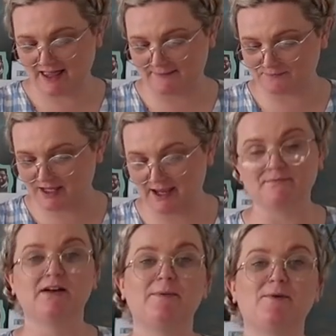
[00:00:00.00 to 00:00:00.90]
Um, yeah,
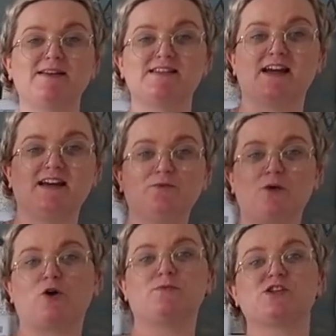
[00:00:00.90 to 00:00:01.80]
happy Wednesday,
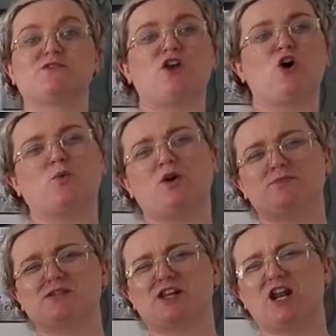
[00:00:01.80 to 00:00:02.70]
welcome to the vlog,
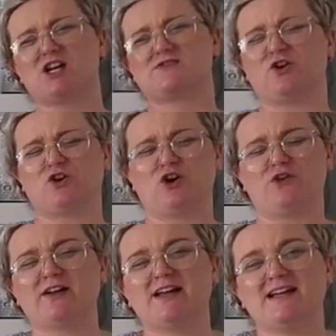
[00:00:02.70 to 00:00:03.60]
welcome to the last vlog
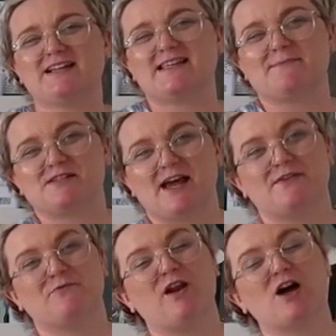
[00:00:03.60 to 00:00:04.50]
of
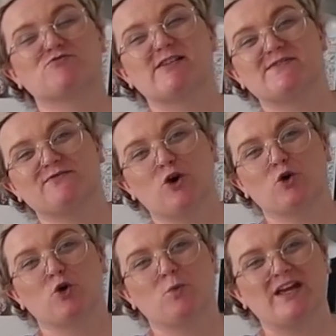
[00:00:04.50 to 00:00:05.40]
September, the last reading
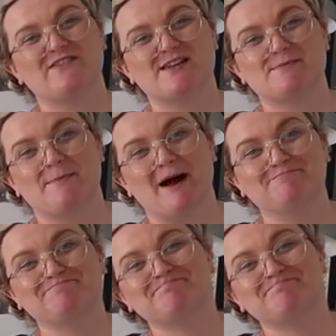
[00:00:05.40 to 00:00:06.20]
vlog week of September.